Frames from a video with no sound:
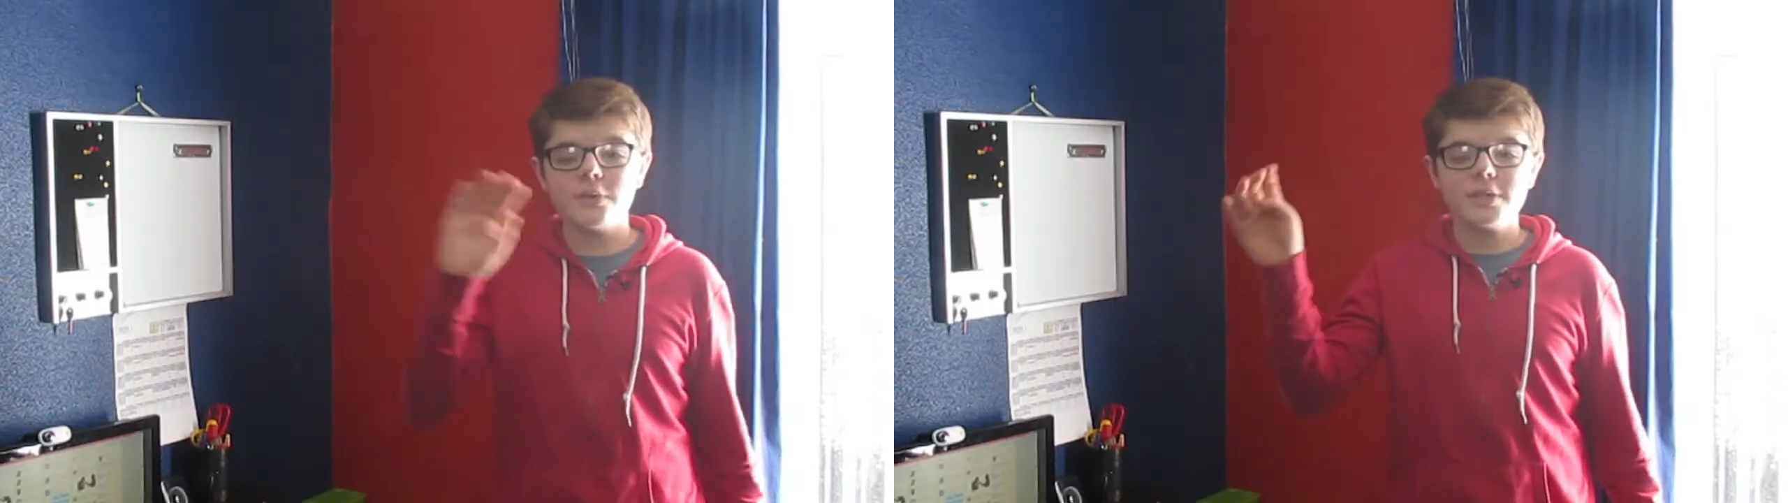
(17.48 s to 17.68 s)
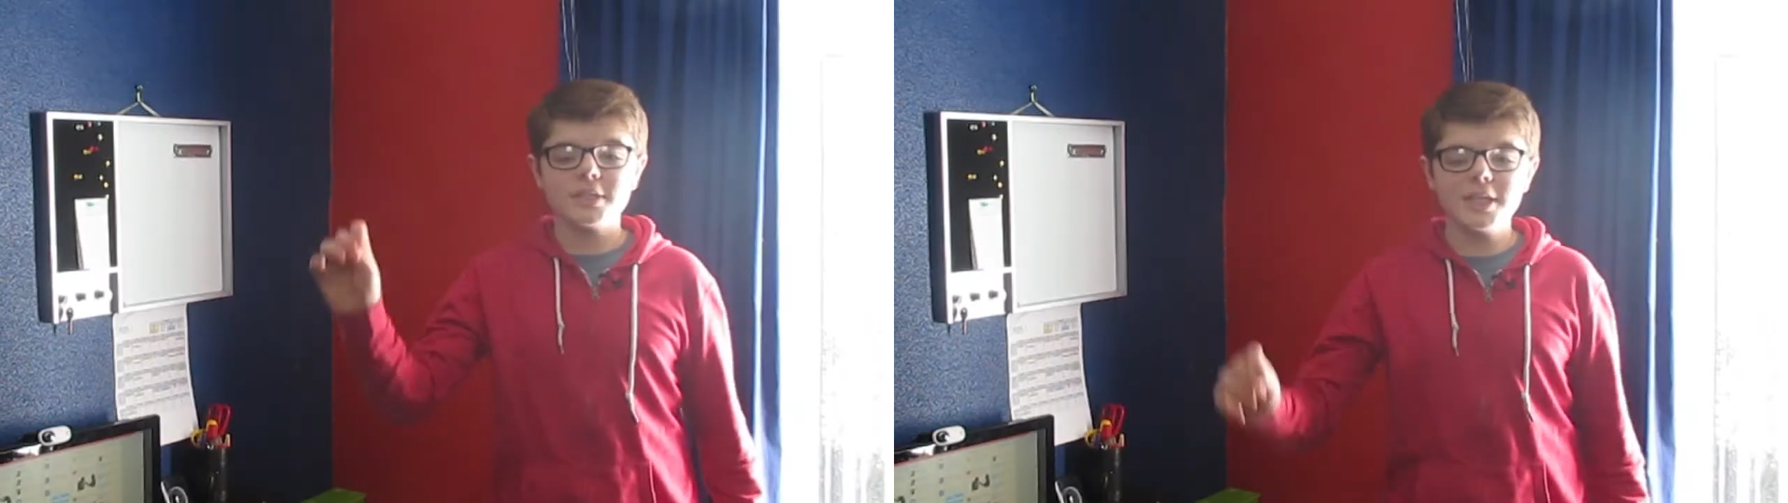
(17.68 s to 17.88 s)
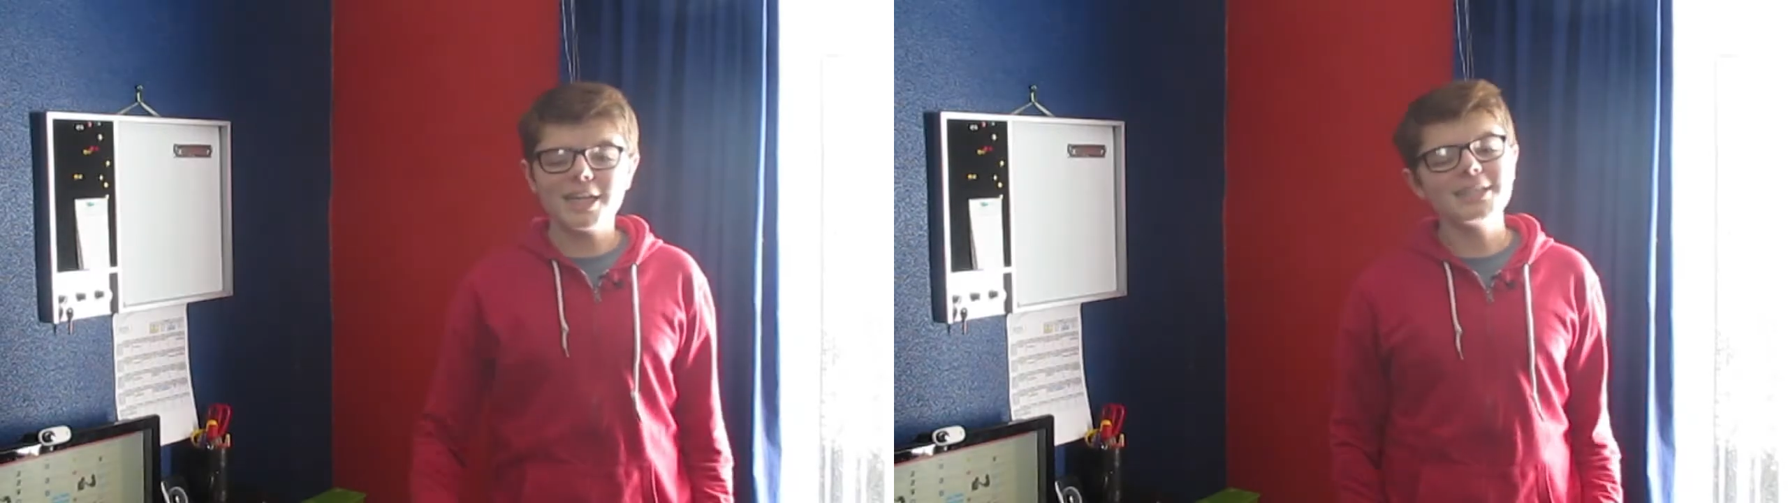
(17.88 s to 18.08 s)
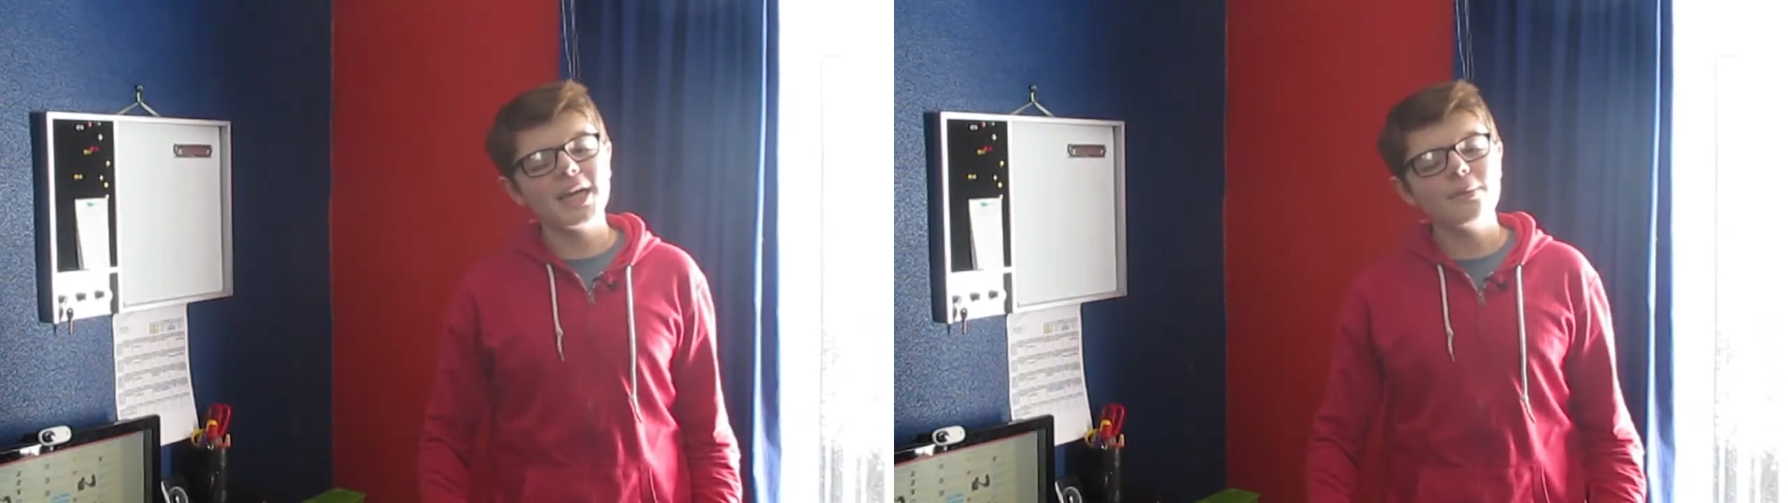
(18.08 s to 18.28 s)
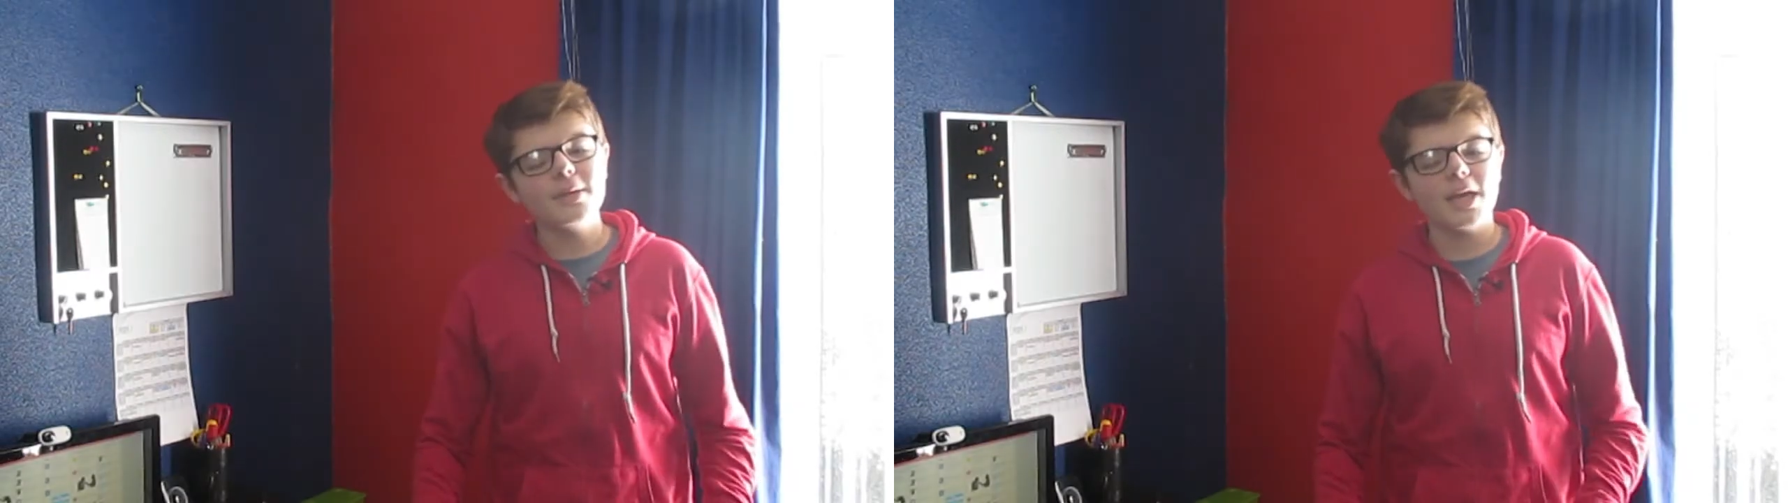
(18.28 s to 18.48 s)
it's that
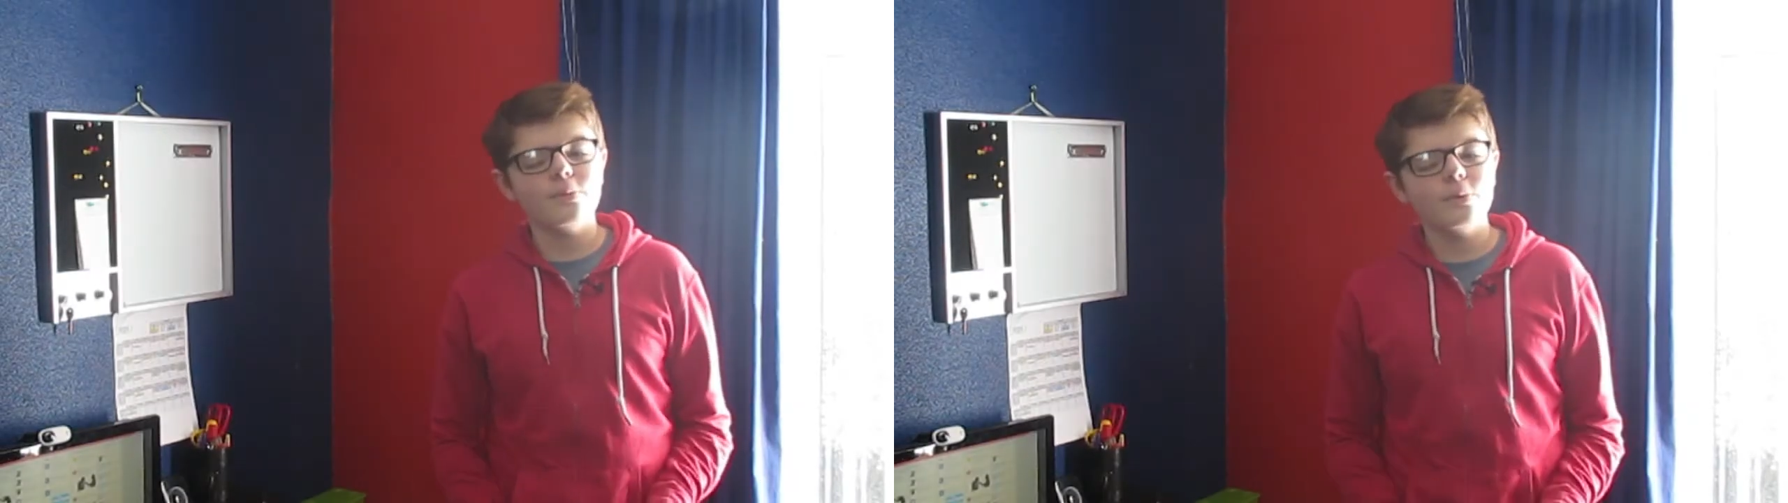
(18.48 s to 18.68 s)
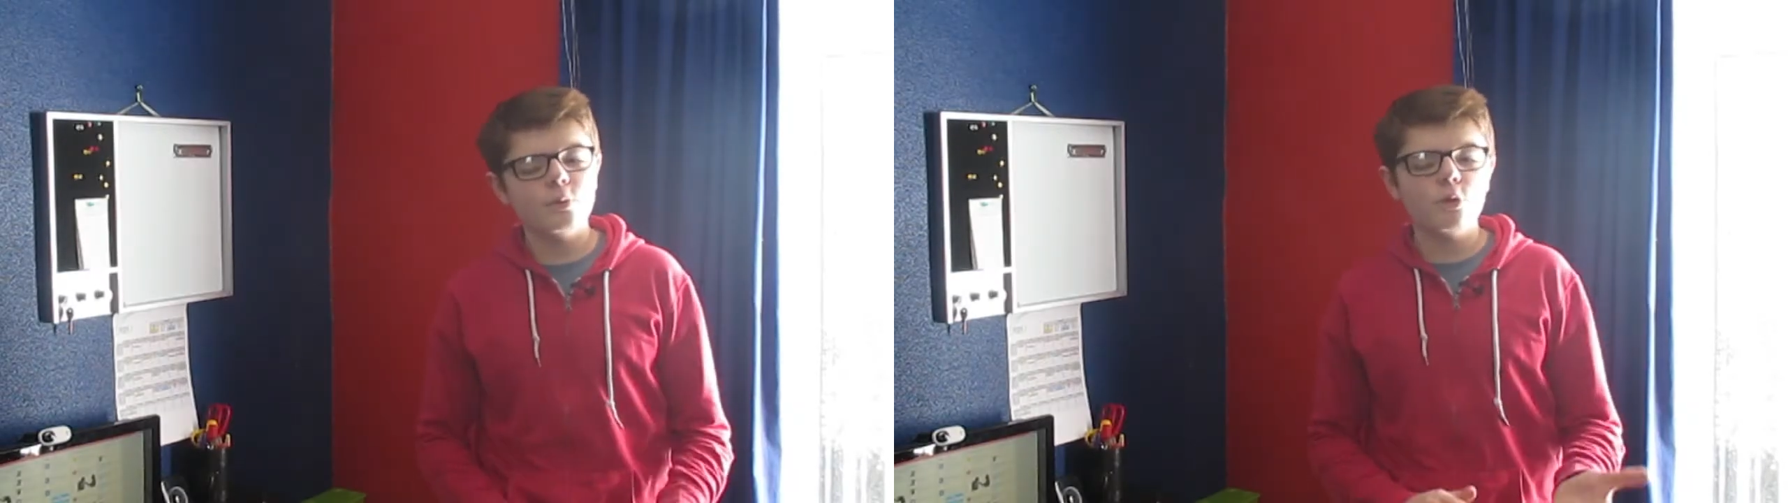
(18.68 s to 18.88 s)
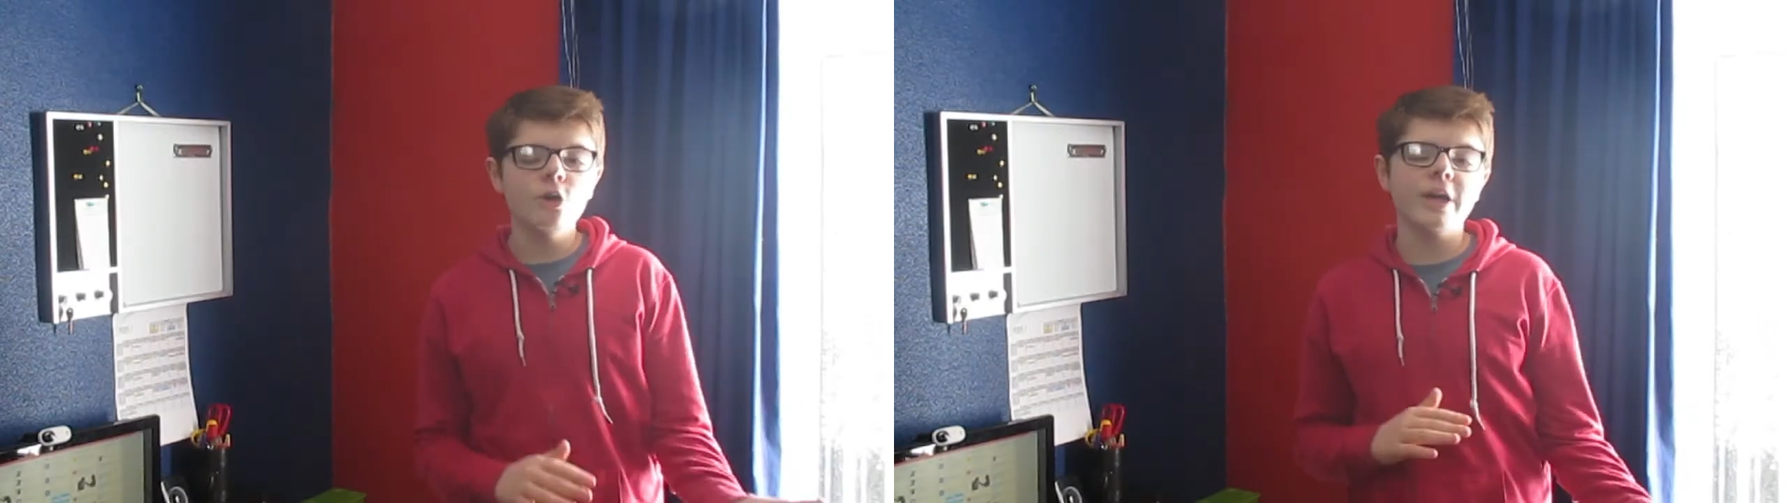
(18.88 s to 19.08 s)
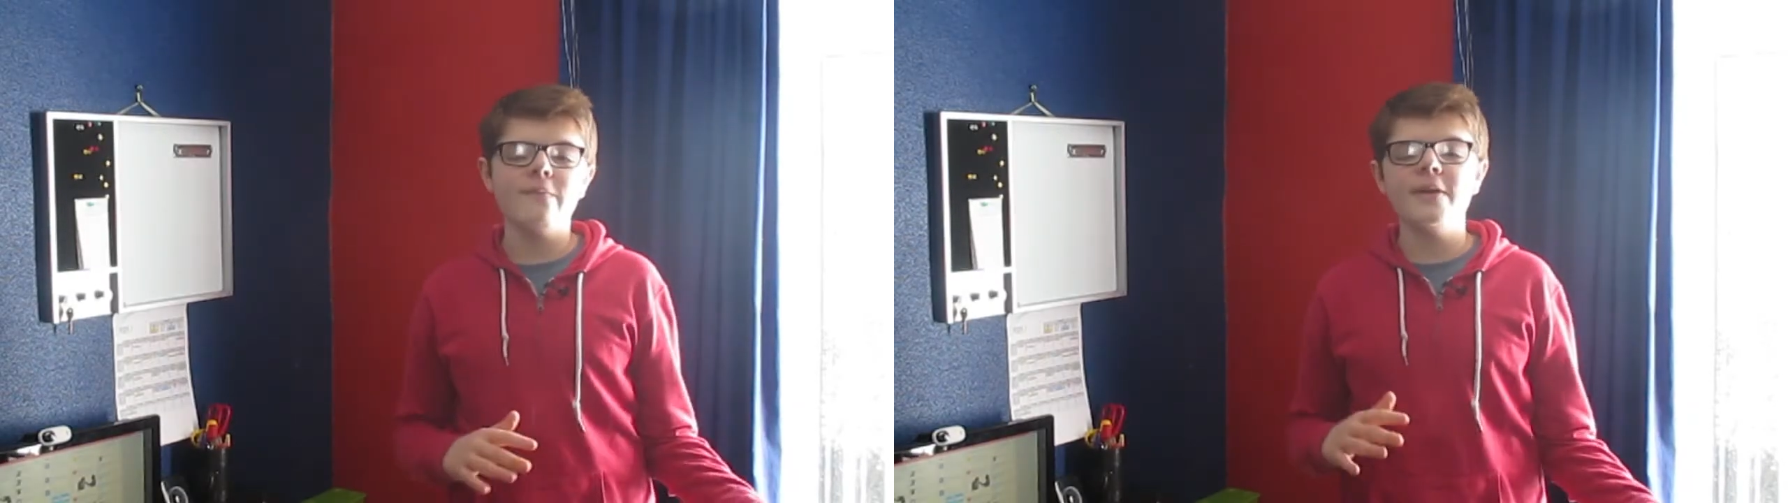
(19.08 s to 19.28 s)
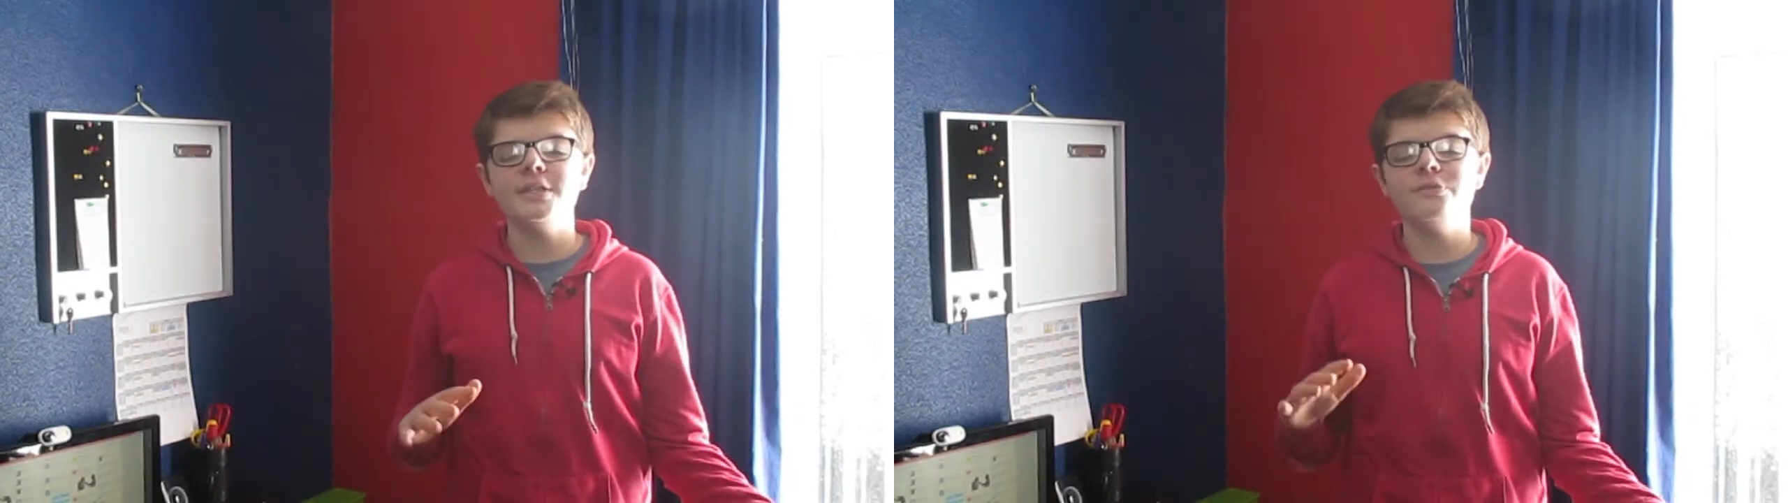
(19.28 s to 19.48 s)
time again when we're all
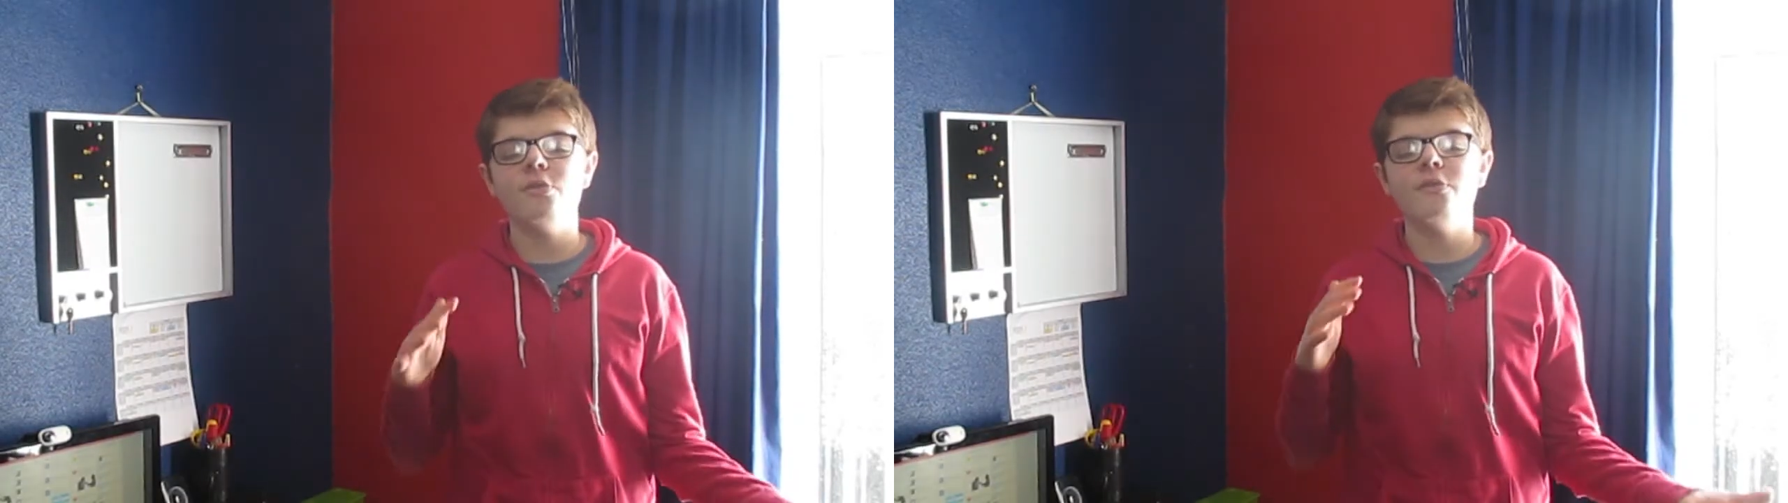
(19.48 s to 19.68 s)
getting ready to